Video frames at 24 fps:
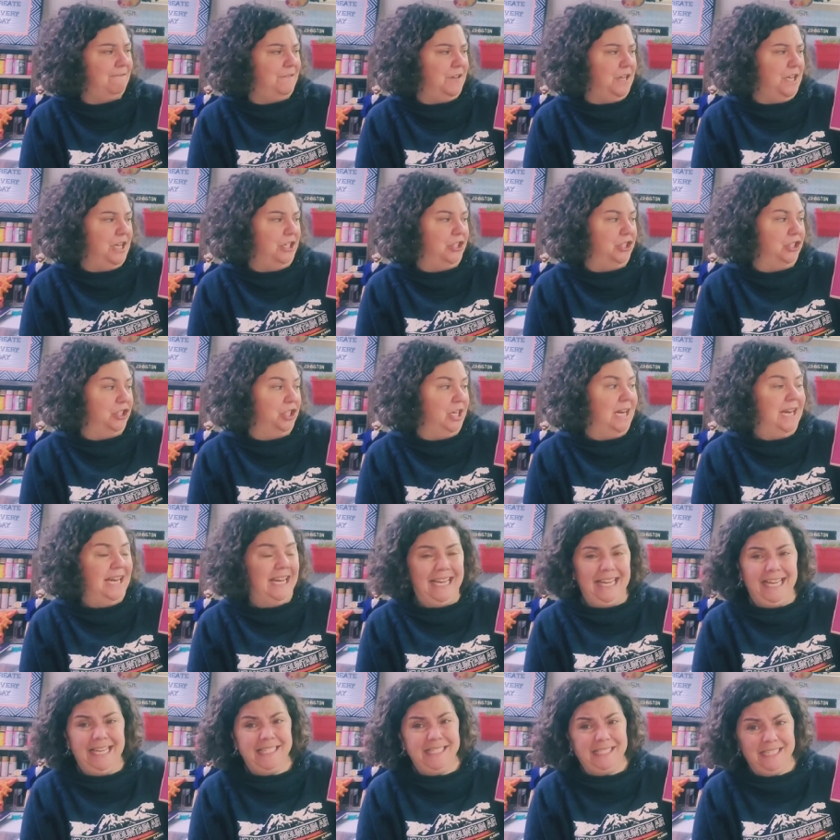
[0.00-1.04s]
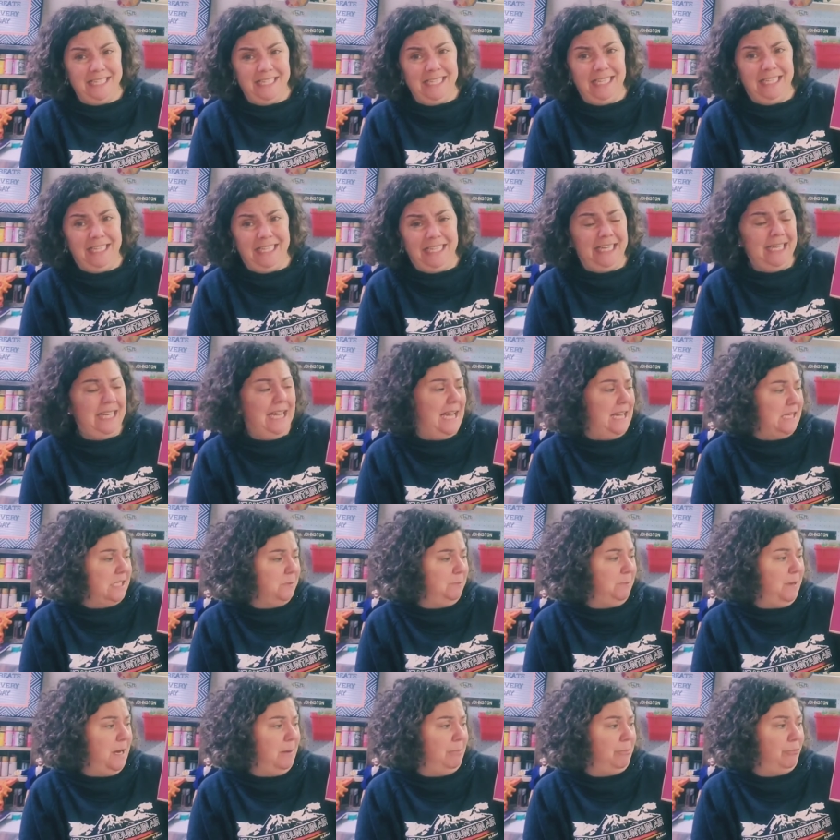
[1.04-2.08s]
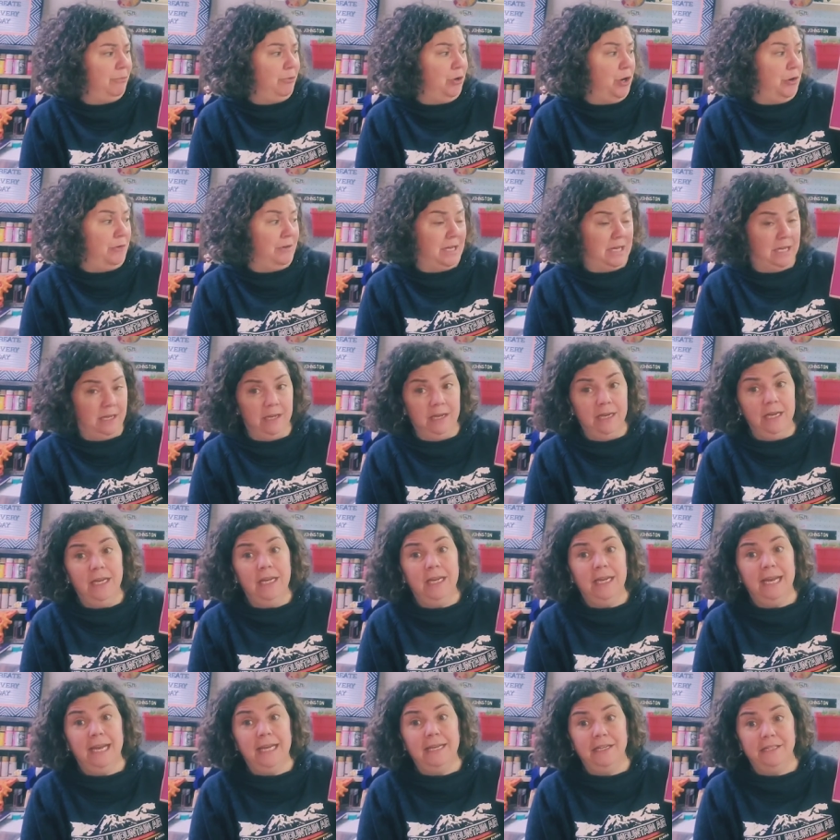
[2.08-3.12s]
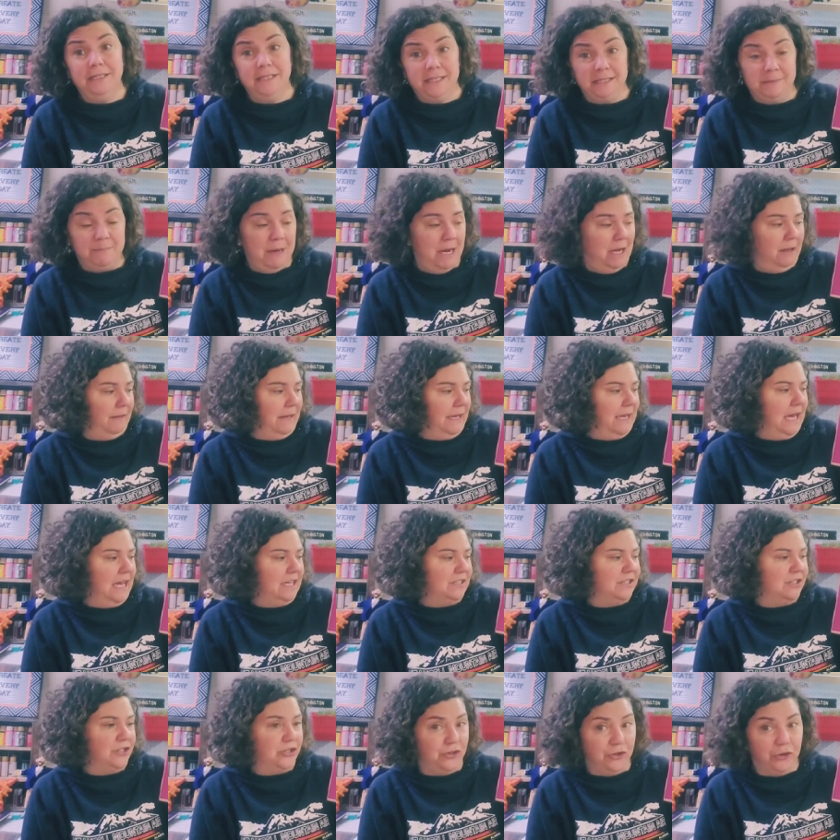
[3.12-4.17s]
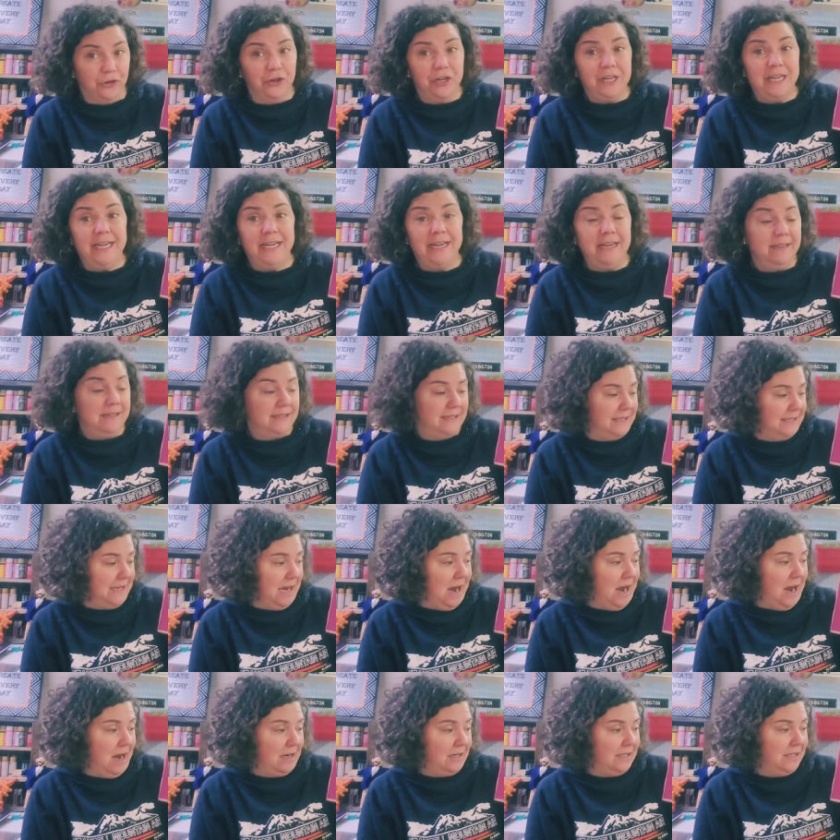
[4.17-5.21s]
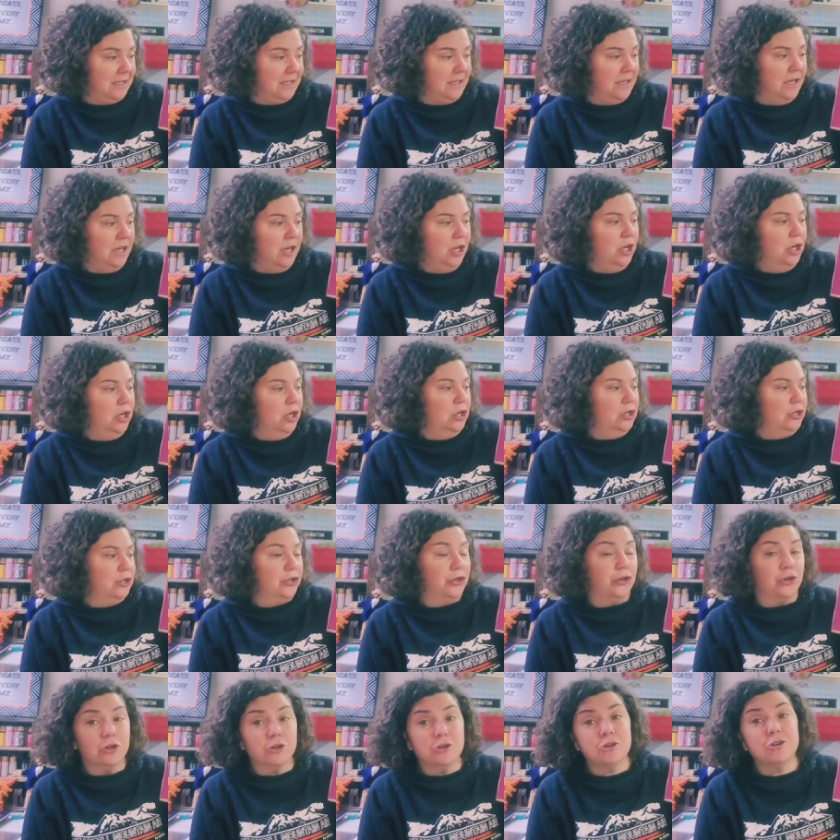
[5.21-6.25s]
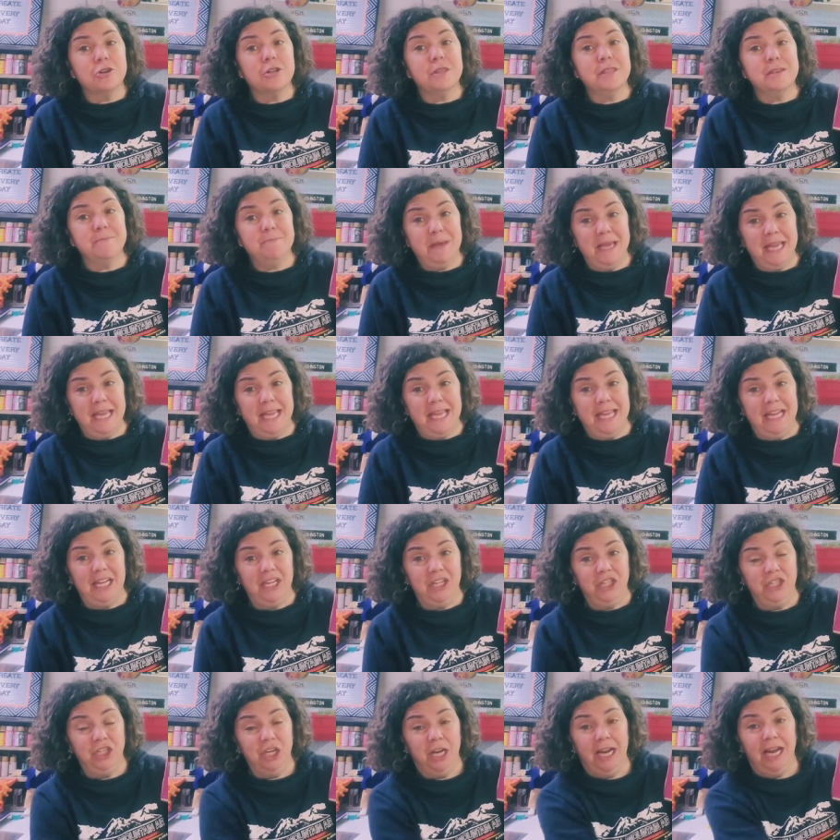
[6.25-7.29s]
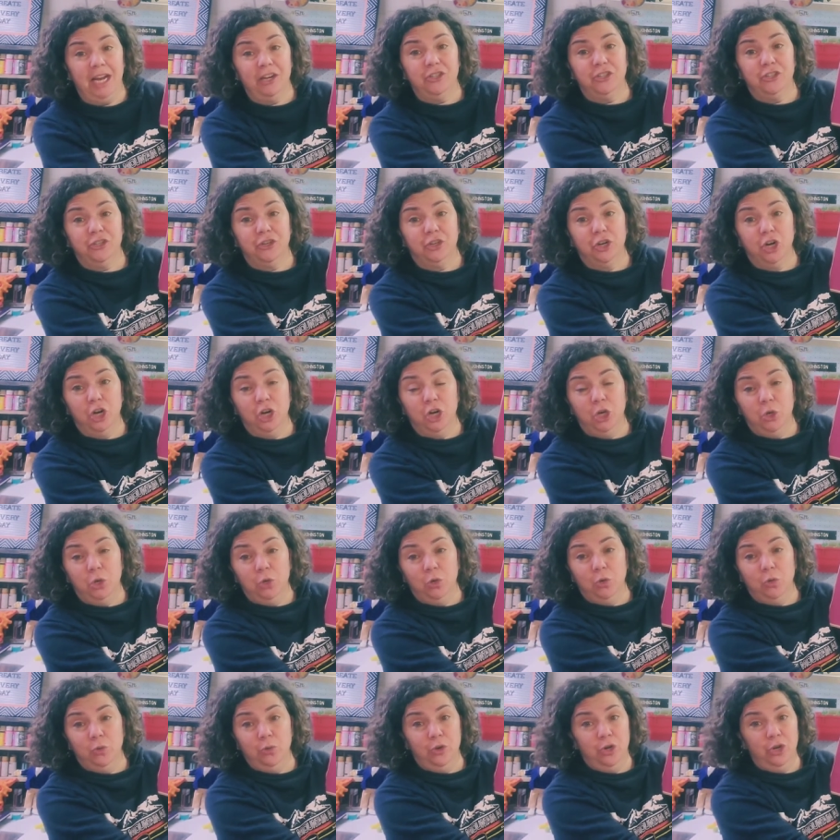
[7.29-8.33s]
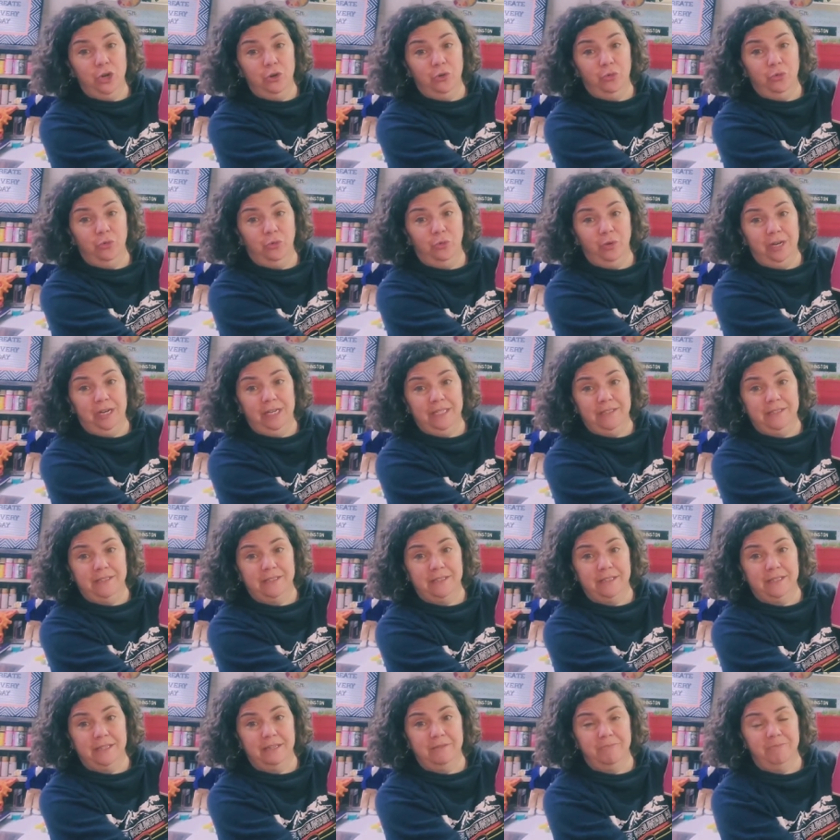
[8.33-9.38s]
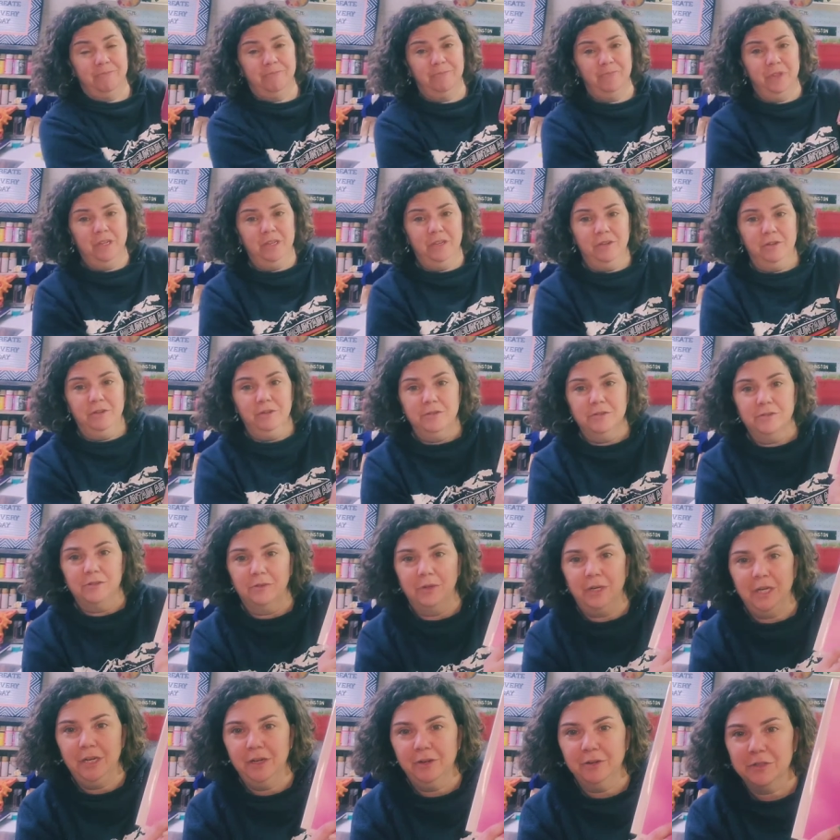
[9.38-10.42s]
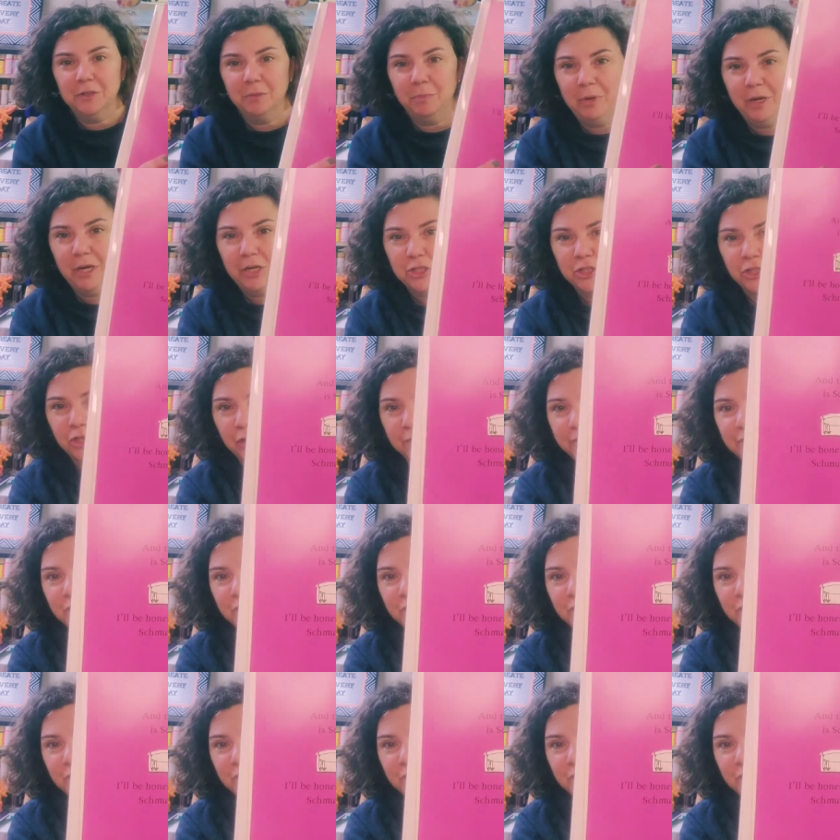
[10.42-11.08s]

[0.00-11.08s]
fish, as icky as pepperoni, and as smelly as dirty socks. Turn the page at your own risk. So here's a picture of